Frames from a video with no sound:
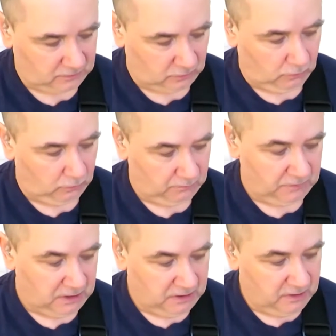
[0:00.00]
So
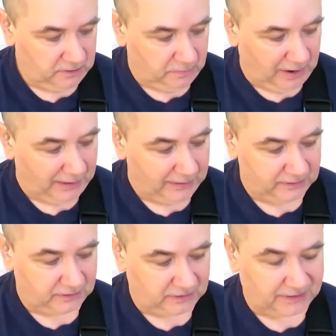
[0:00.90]
you might
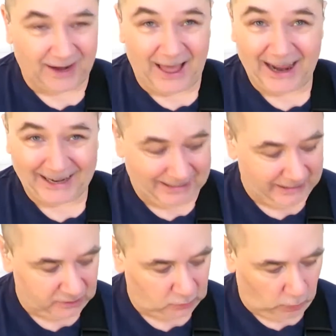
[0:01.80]
slide
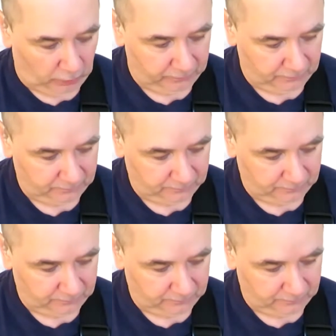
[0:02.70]
this one